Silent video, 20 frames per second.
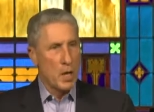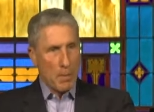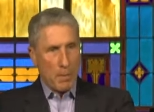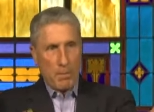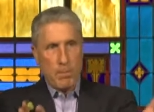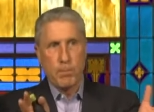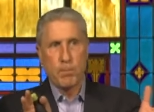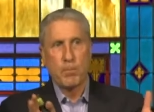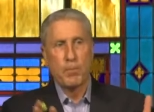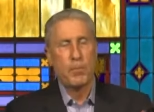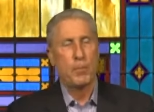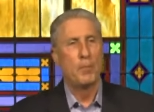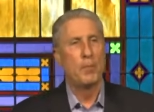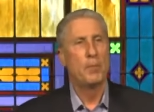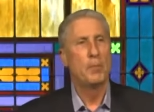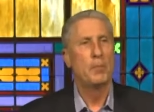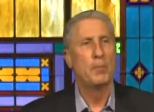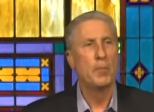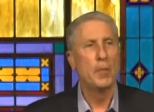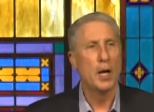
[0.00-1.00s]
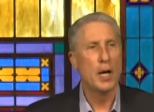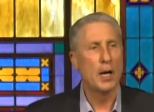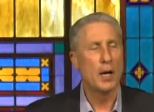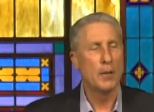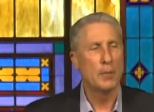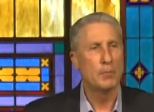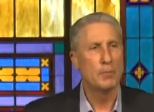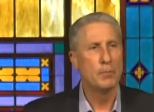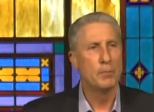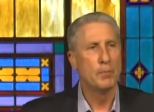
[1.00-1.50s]

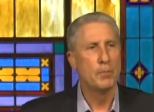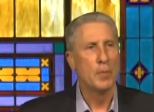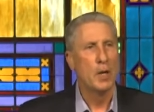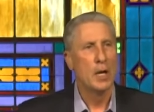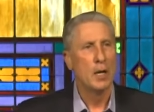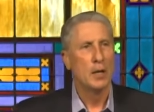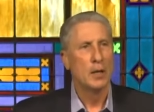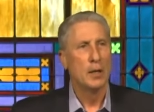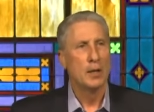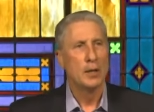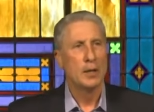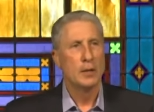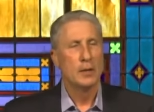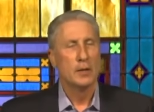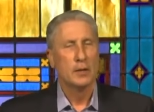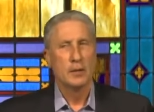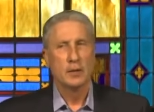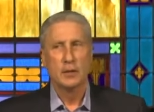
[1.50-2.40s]
[no speech]